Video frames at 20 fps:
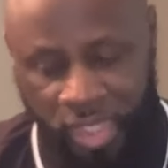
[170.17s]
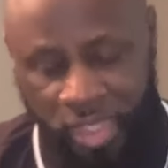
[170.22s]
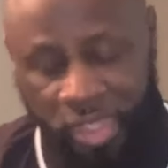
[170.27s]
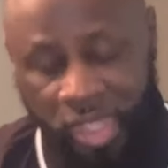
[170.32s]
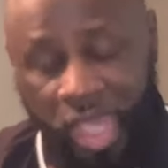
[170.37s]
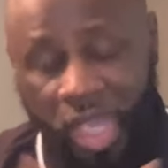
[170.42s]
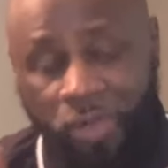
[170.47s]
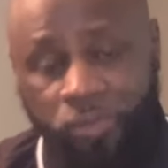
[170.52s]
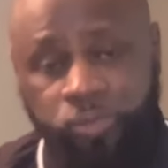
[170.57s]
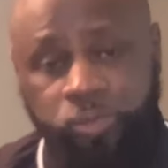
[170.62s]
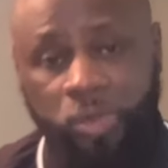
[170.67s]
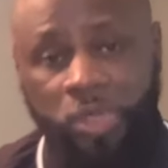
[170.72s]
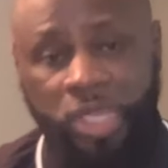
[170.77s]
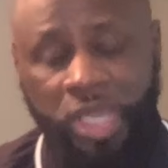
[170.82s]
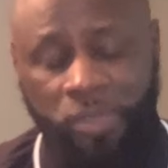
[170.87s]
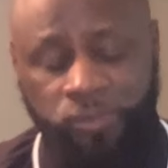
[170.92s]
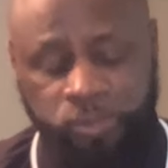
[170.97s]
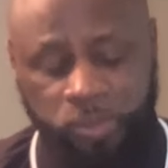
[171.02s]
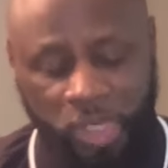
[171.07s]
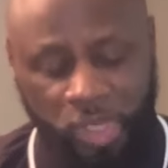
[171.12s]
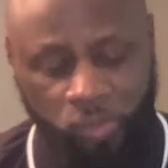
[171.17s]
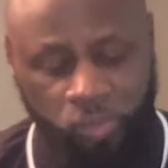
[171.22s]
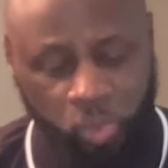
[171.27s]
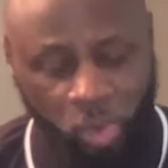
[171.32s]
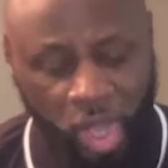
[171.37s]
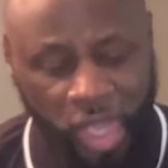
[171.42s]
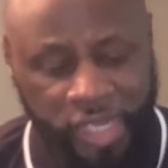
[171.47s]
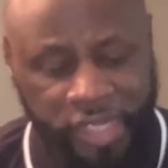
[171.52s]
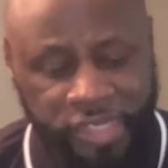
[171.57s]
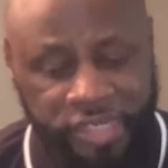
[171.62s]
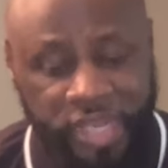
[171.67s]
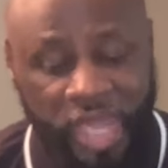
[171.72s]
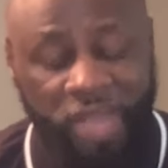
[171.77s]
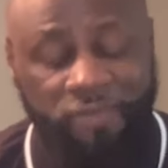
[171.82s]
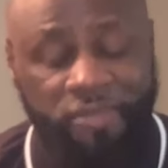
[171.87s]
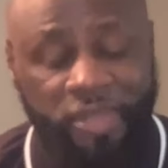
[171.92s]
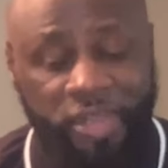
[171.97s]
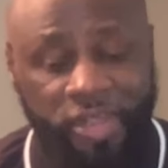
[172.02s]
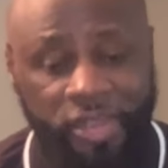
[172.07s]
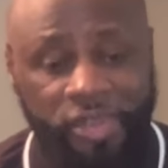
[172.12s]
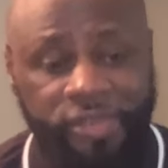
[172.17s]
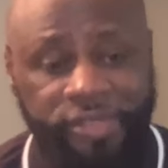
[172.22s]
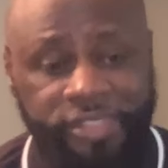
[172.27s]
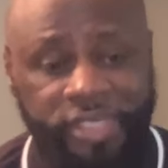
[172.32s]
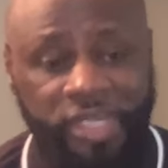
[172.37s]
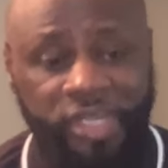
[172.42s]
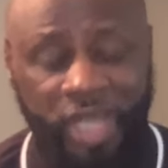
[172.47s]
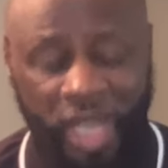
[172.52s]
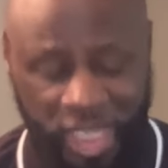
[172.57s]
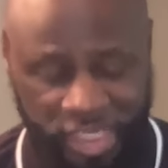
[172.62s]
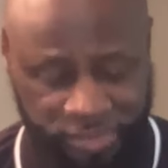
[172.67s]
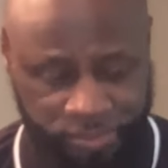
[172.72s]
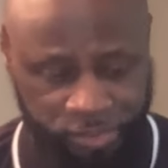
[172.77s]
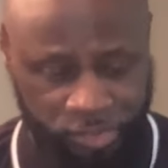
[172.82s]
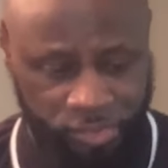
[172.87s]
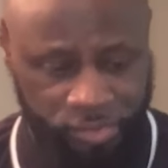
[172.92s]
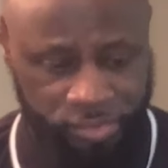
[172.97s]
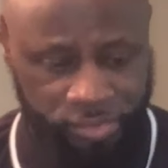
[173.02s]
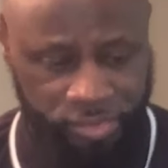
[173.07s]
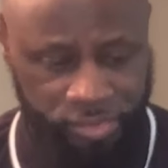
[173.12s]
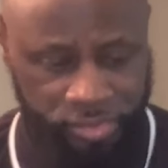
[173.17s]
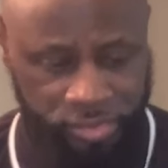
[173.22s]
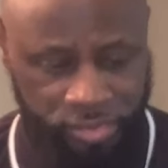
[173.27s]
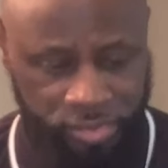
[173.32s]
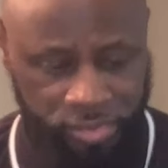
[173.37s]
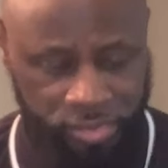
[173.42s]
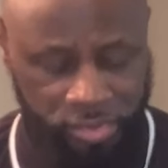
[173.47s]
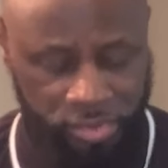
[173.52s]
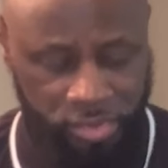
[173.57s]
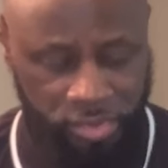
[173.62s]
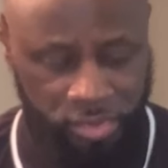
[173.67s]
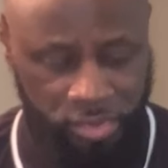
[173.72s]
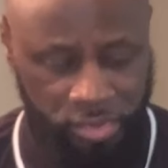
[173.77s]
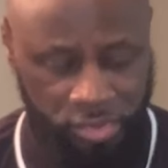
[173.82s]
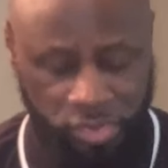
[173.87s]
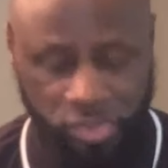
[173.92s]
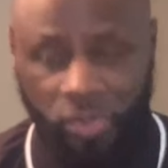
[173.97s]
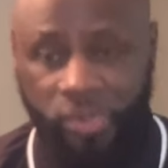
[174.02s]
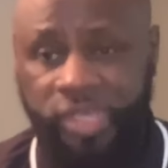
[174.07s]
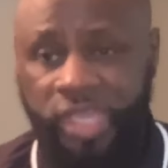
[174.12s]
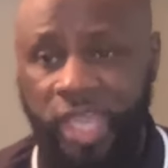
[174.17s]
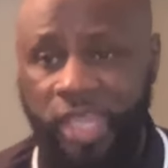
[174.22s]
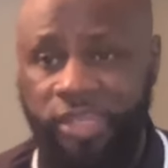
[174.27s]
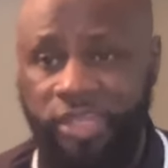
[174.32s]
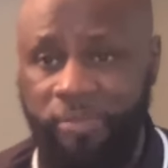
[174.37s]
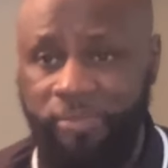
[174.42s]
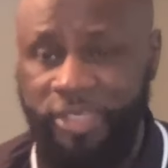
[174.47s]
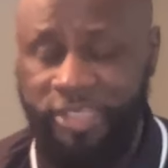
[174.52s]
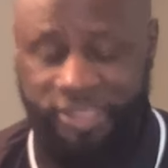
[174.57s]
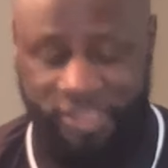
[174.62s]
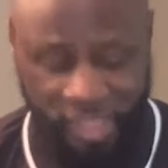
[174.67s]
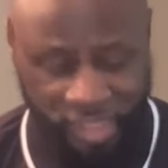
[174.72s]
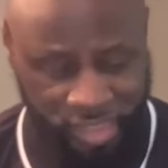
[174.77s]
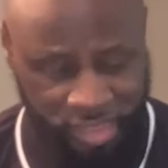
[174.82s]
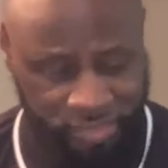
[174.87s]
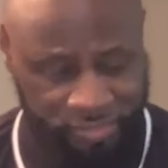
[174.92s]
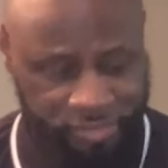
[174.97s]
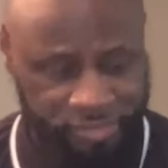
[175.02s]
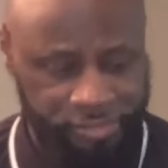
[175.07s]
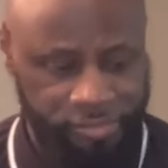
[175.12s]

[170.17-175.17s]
if if if one never heard the gospel, no can they be saved?